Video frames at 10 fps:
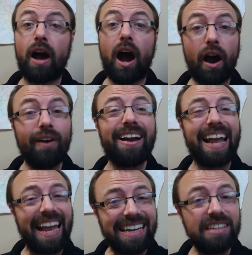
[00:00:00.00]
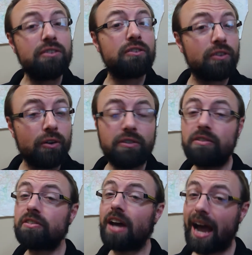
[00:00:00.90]
are any
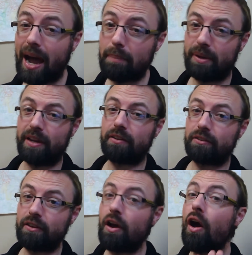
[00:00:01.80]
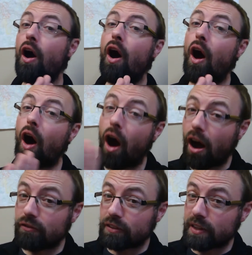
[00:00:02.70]
certain topics
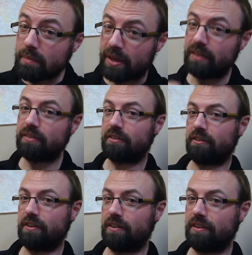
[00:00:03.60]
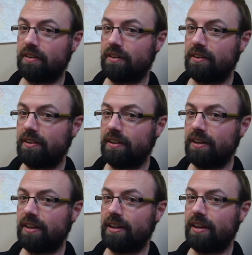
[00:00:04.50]
off limits
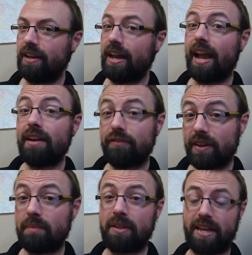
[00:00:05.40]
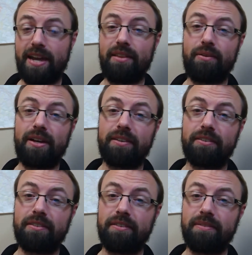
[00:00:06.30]
at family
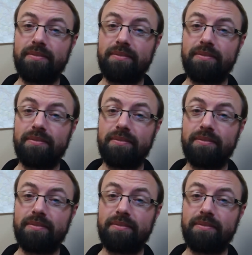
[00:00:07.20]
gatherings?